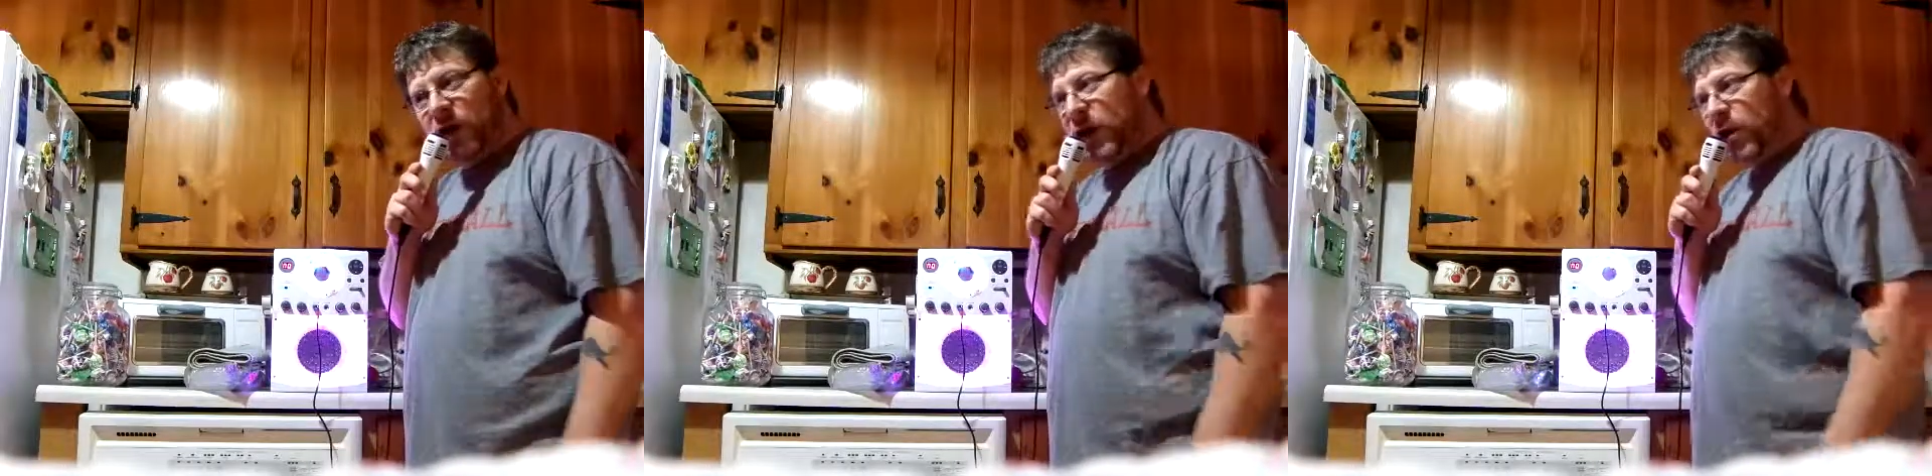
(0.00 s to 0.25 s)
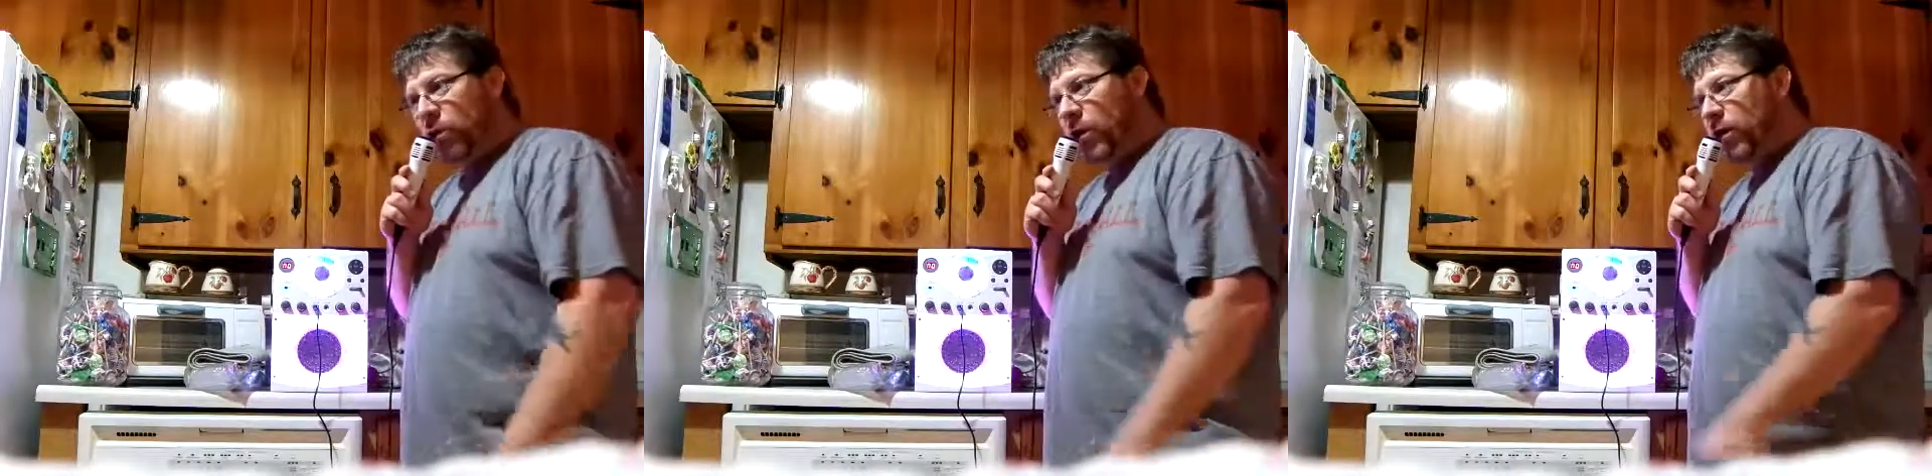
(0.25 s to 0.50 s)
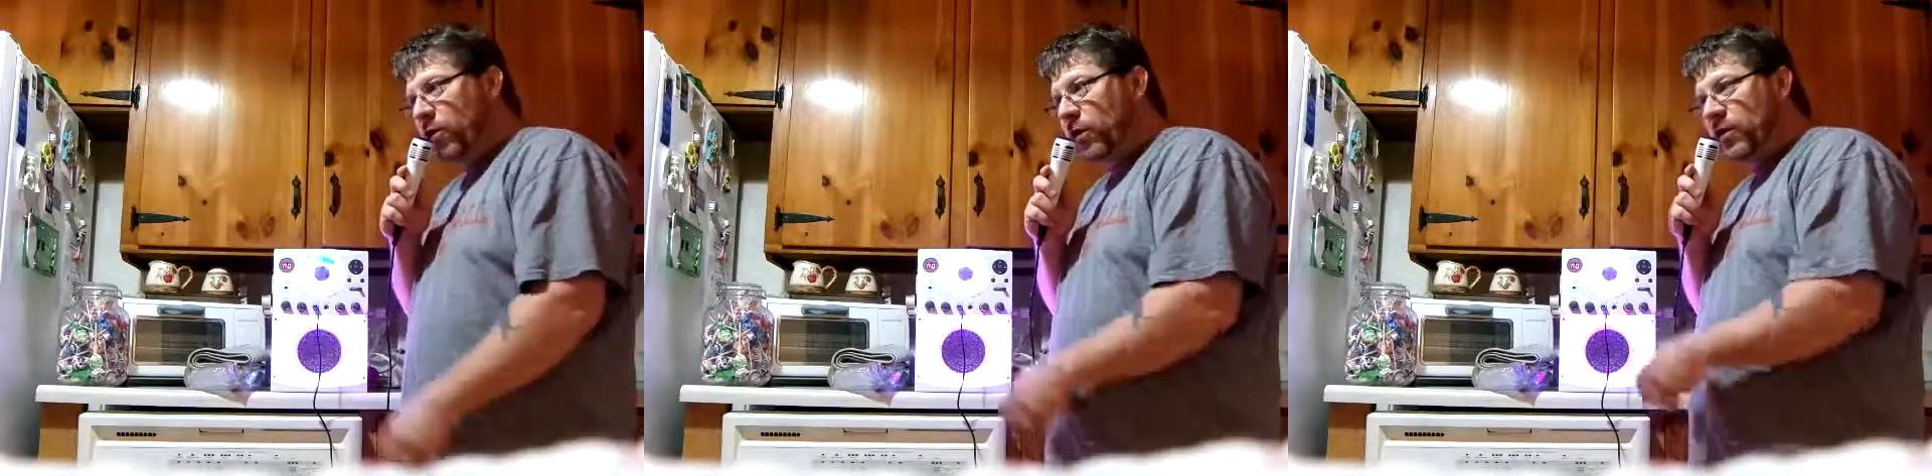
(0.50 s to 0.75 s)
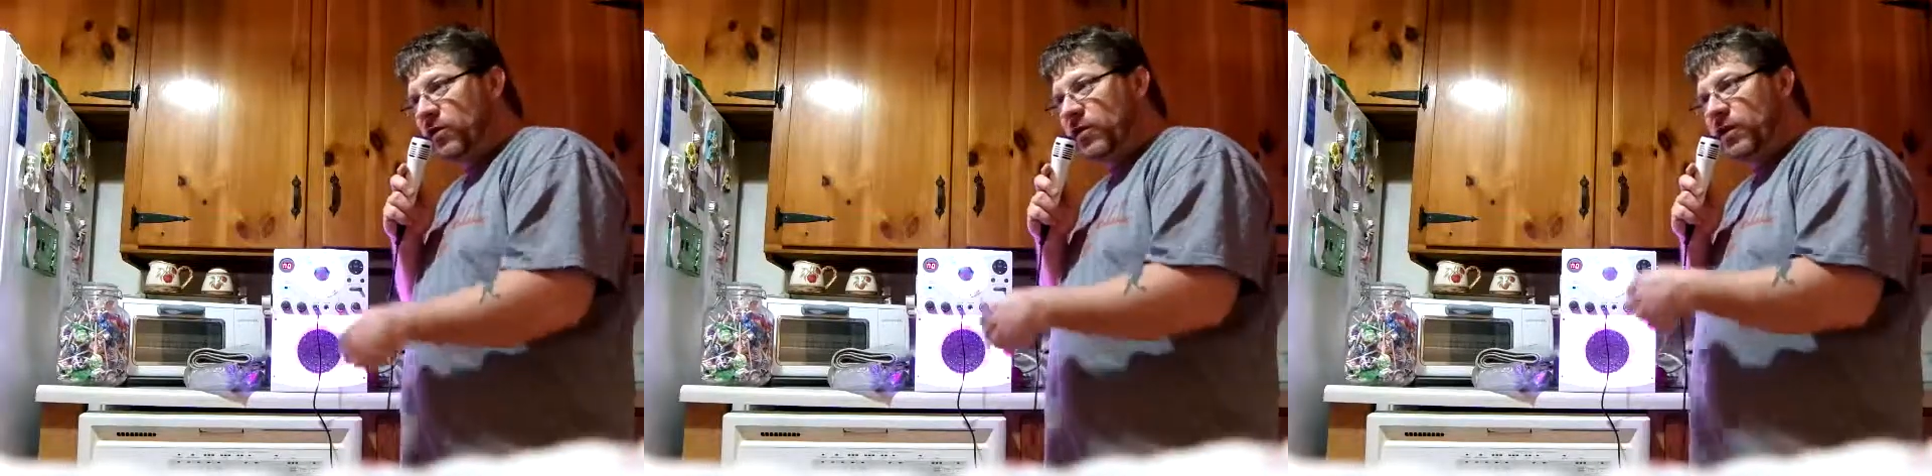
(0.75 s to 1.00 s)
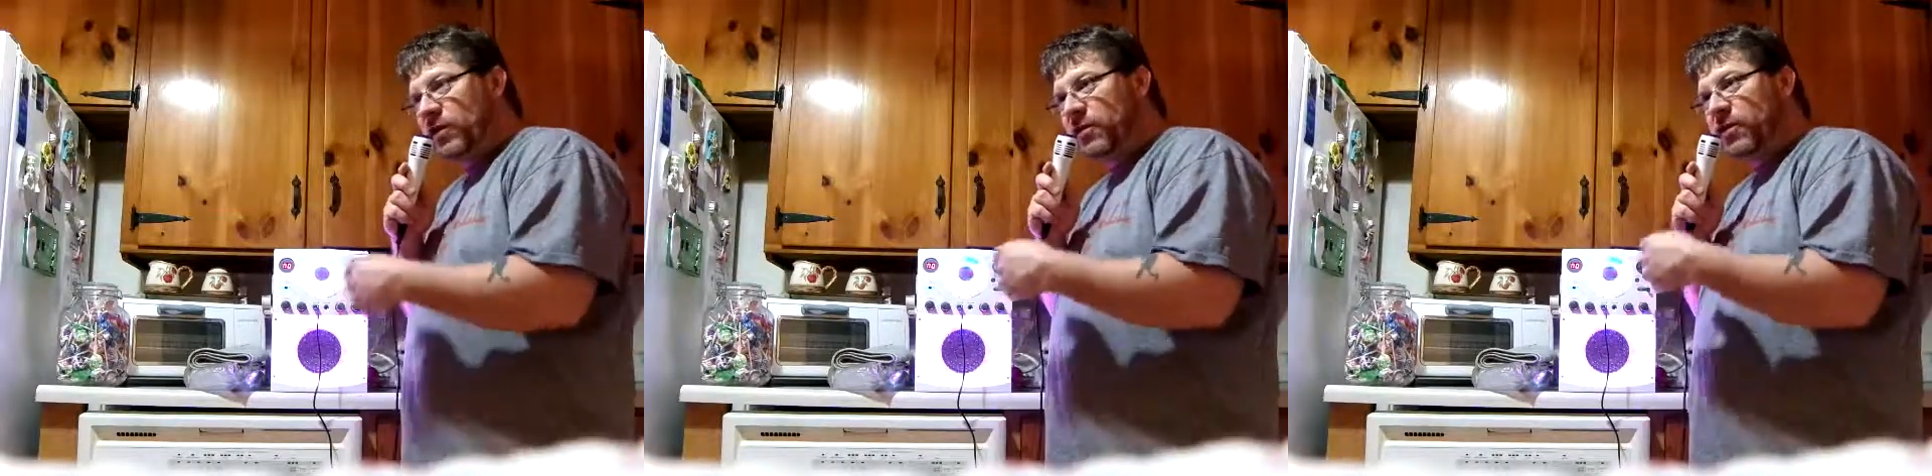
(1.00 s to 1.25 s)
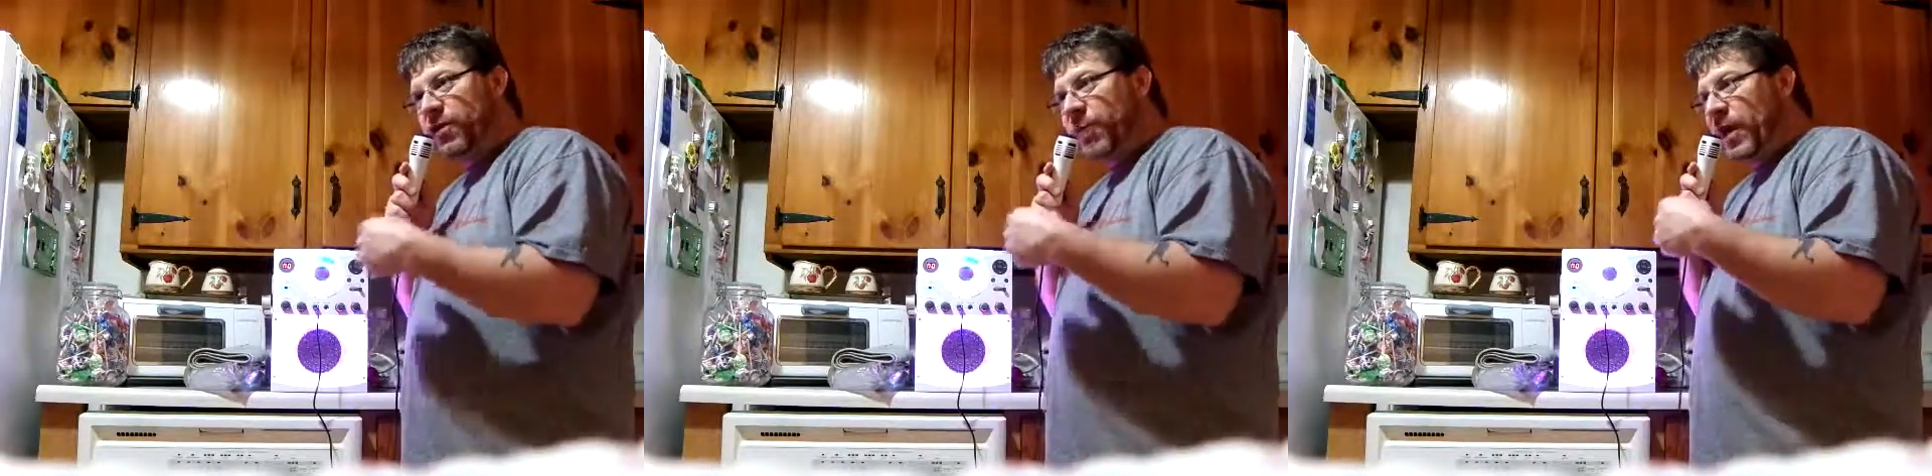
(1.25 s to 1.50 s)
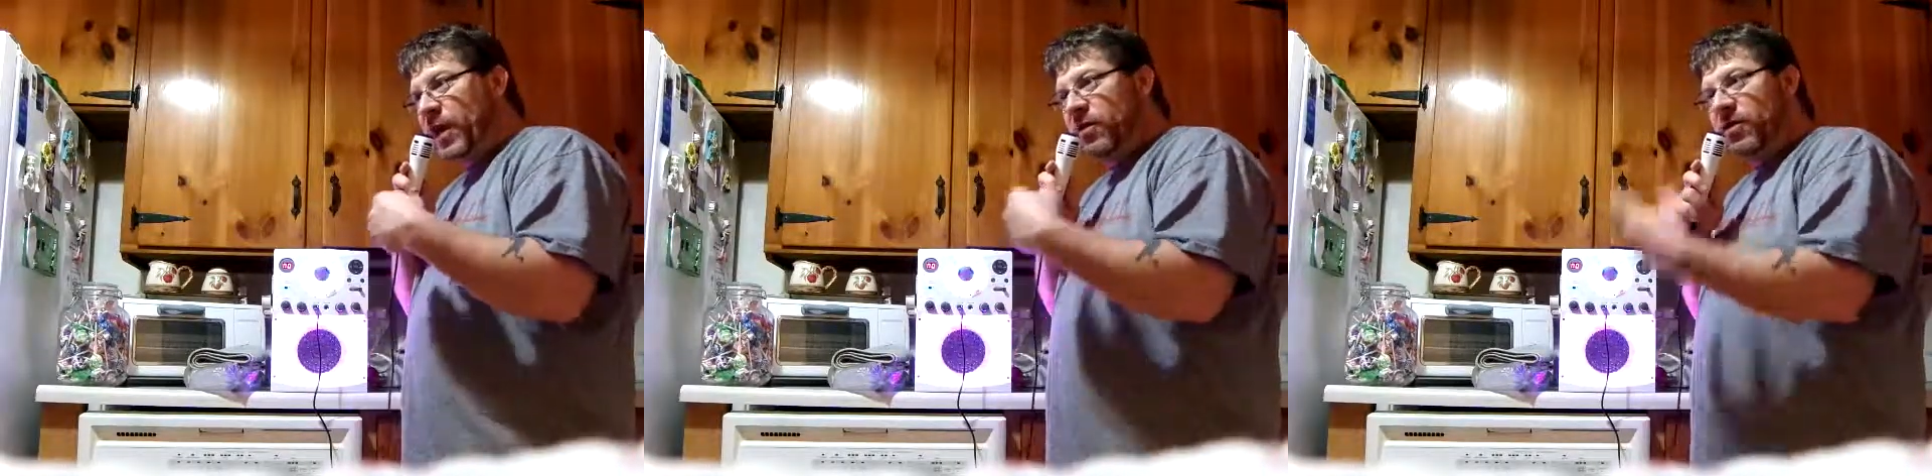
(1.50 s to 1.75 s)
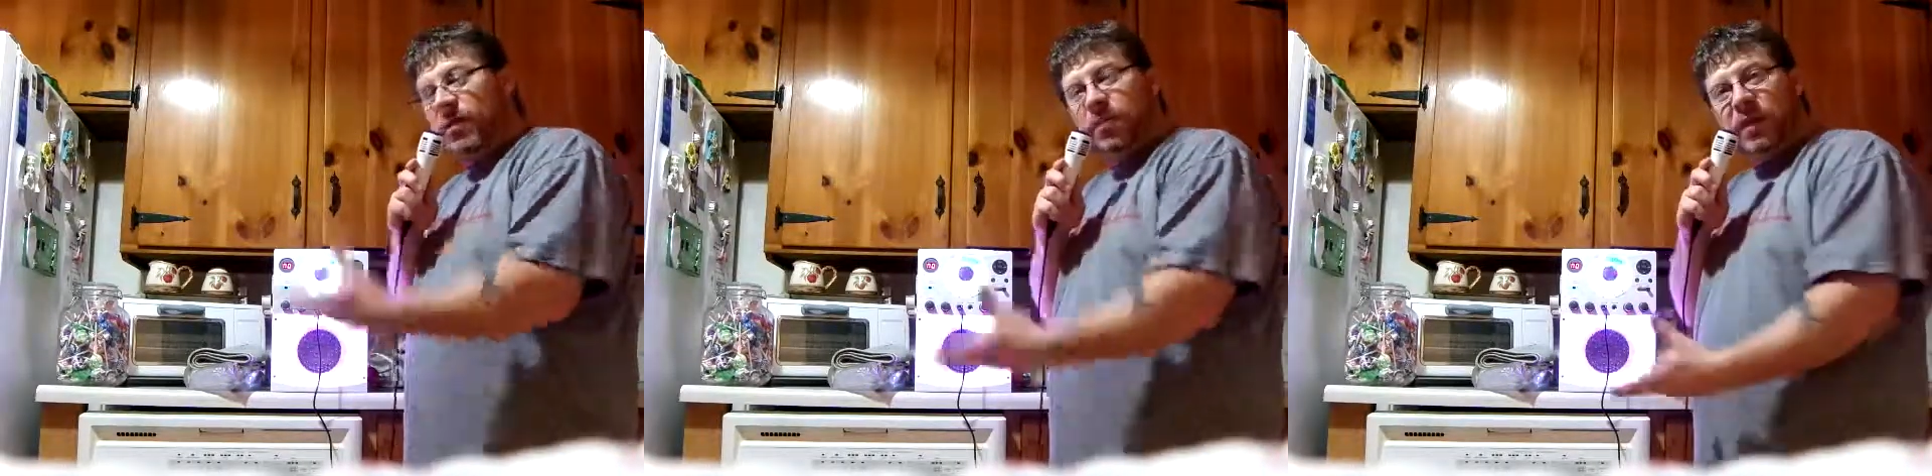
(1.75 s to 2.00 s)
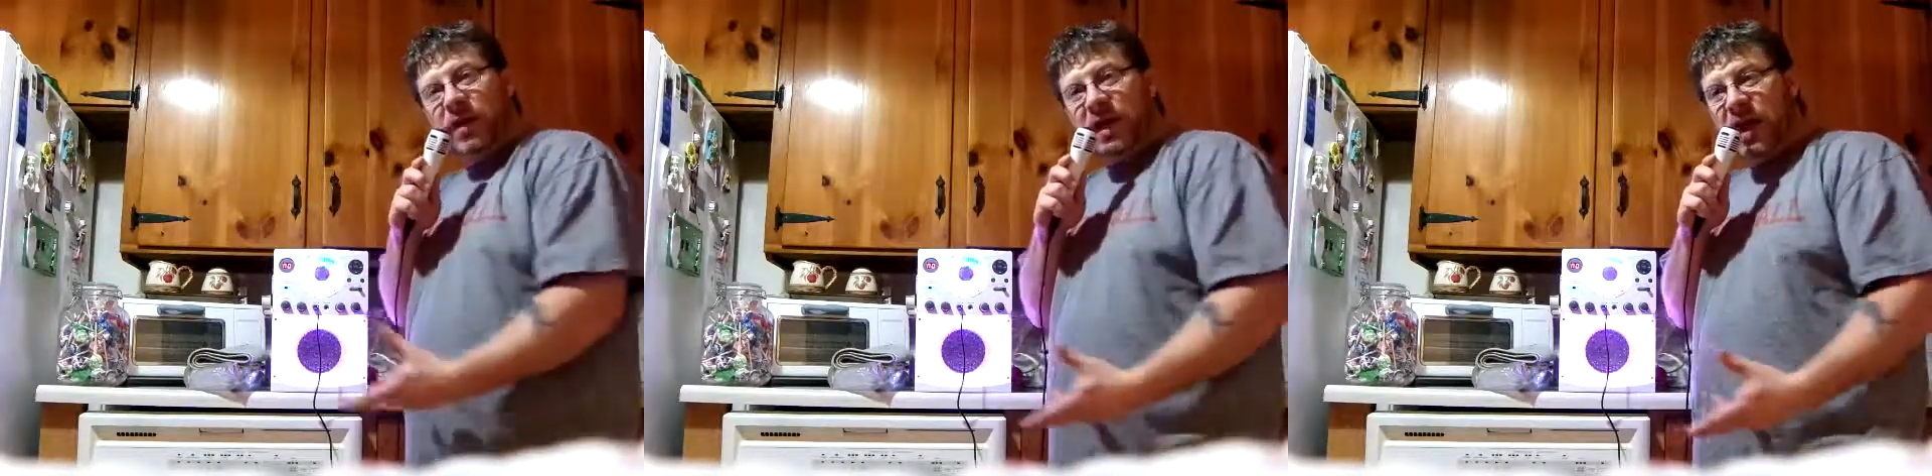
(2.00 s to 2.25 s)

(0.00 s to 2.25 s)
whether it's just simply